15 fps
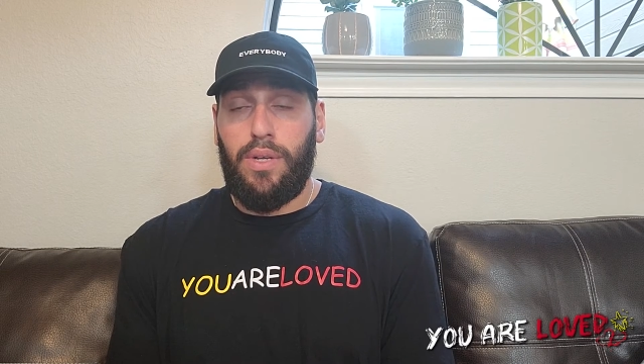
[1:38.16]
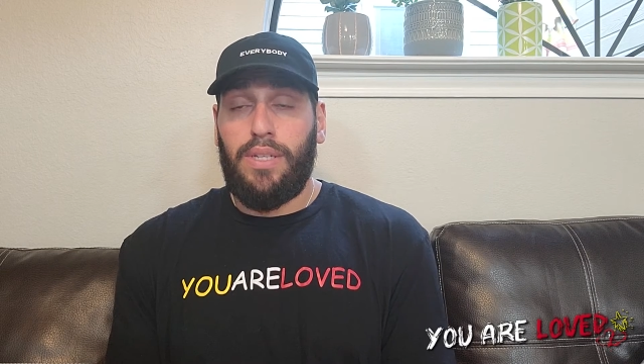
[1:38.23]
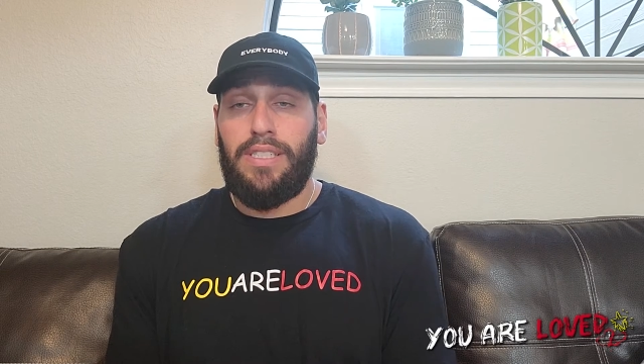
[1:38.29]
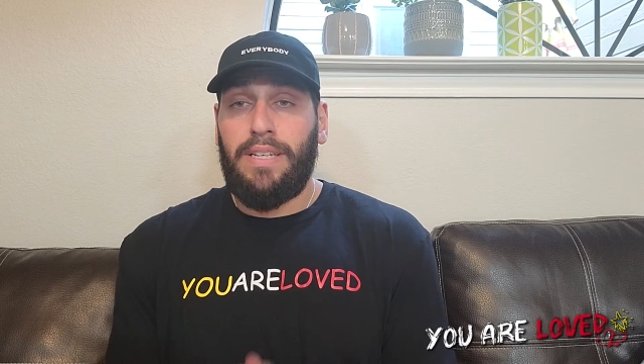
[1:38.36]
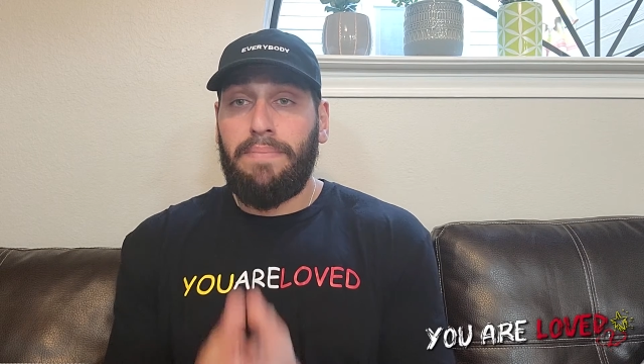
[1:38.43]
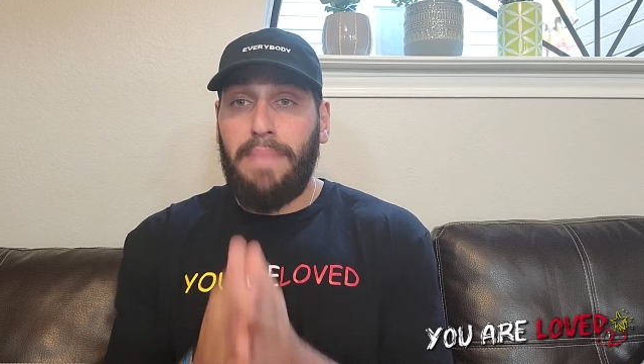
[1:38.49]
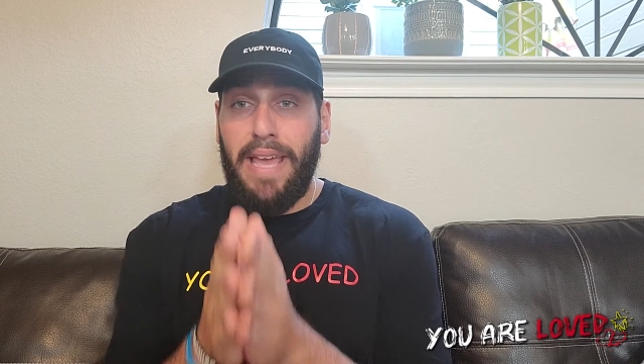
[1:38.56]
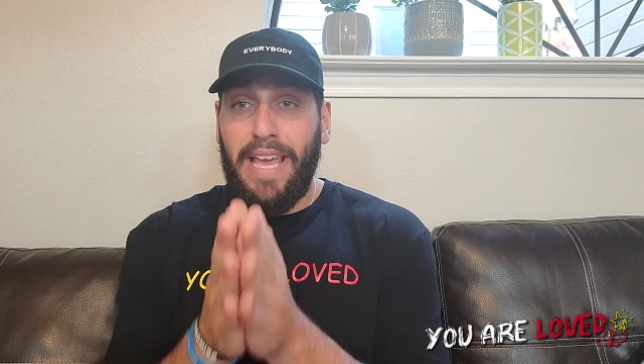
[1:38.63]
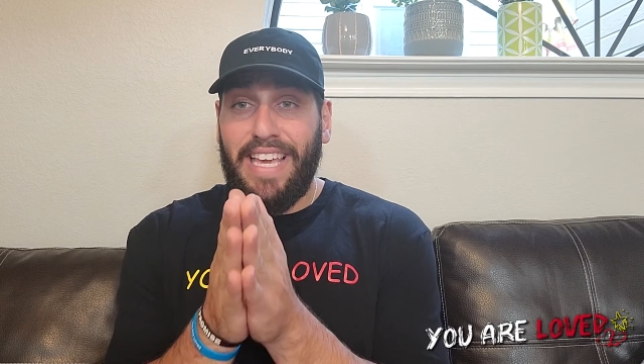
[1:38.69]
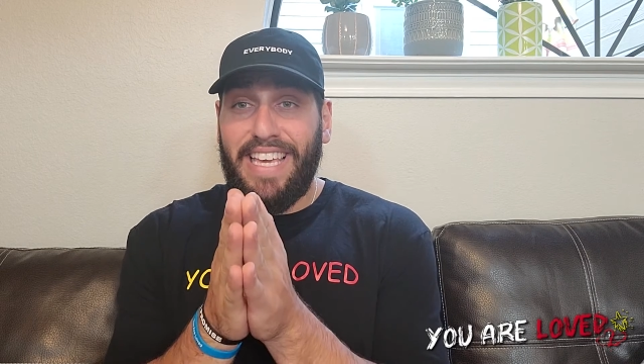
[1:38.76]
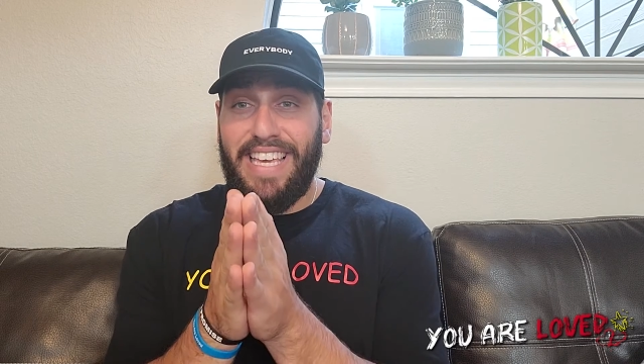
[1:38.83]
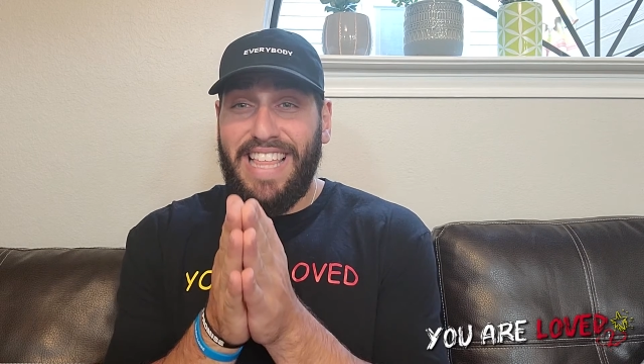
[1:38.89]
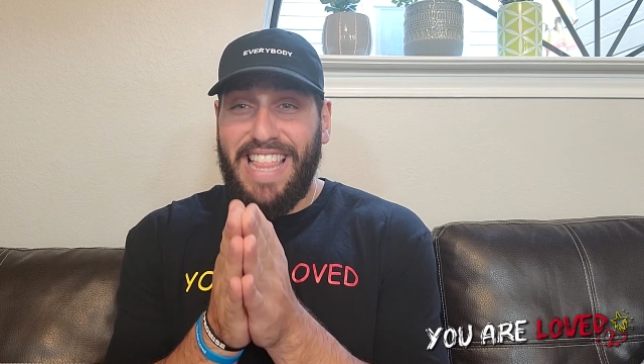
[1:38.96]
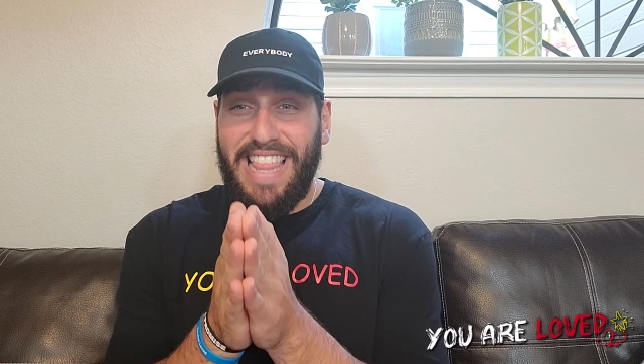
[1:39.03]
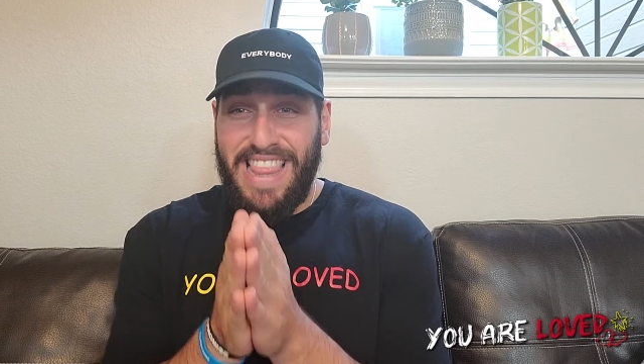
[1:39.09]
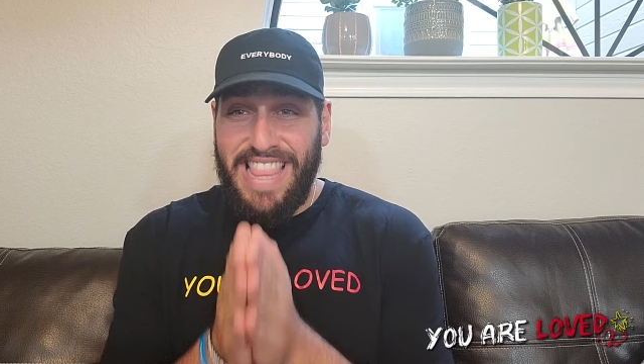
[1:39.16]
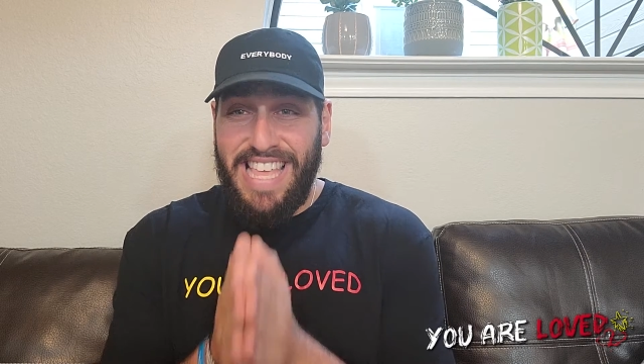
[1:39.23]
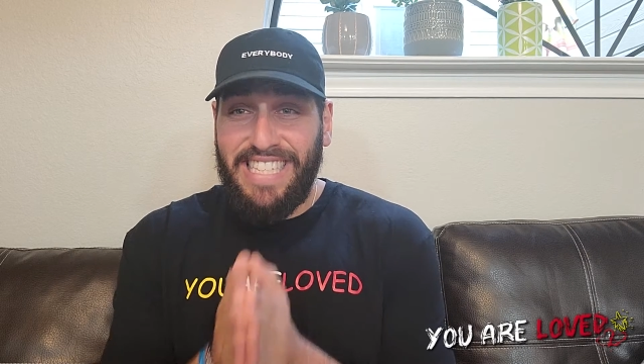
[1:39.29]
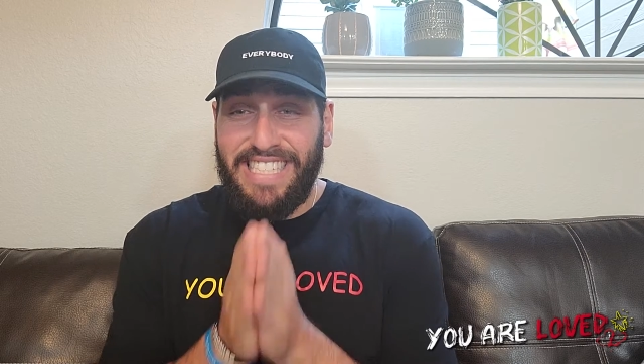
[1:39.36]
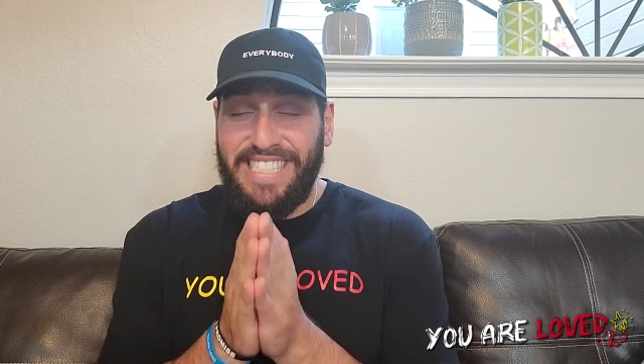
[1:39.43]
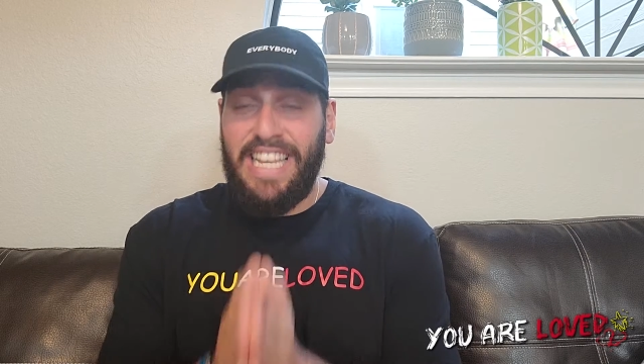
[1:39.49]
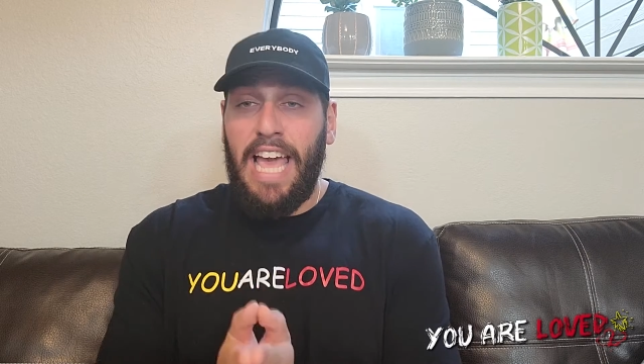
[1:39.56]
to make
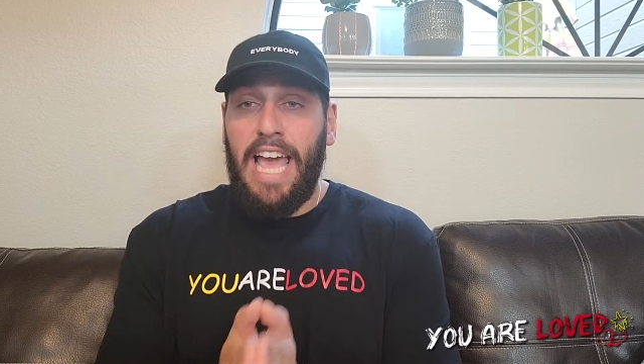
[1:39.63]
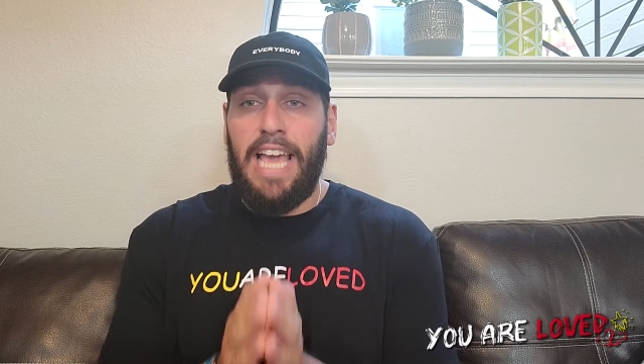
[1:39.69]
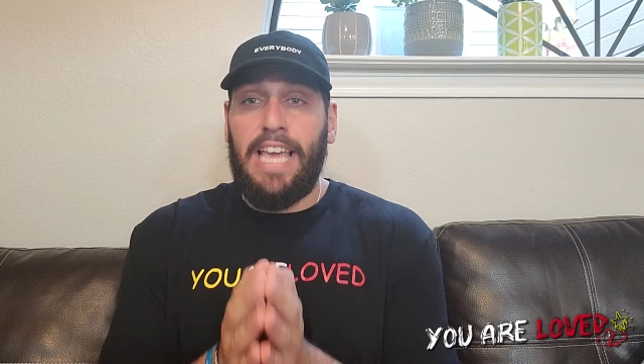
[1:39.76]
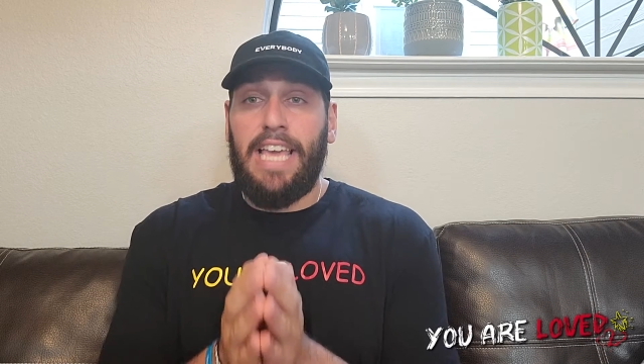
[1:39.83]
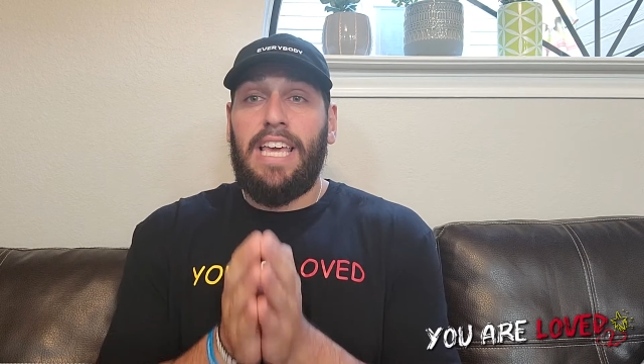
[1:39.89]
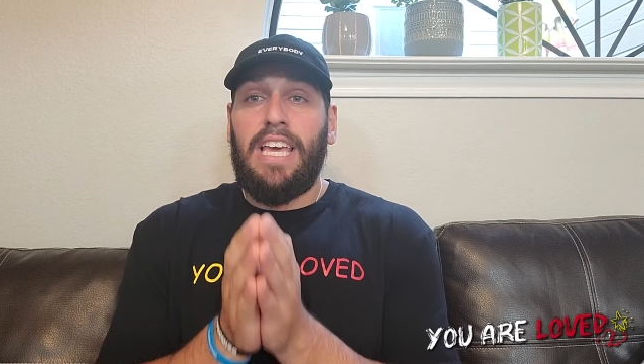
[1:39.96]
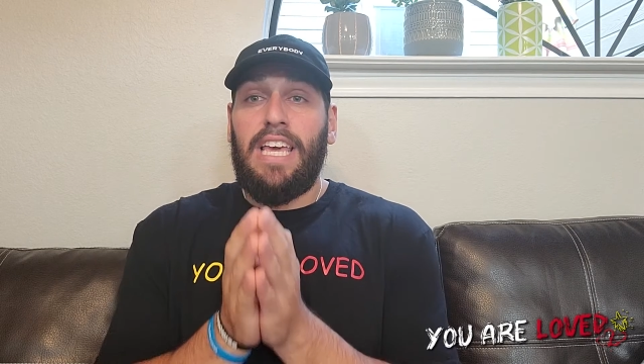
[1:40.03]
this day